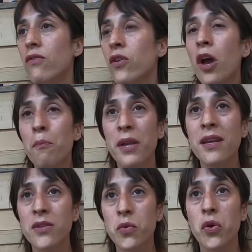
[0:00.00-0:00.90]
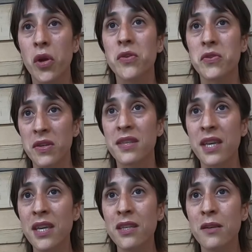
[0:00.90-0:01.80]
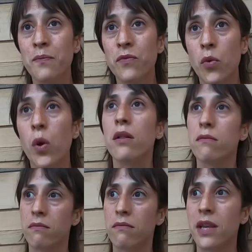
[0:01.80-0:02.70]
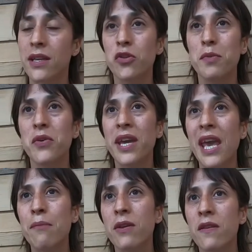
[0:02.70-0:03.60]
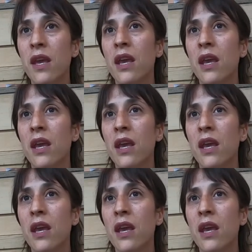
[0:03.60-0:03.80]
the companies who are going to succeed, well, they need to be okay. But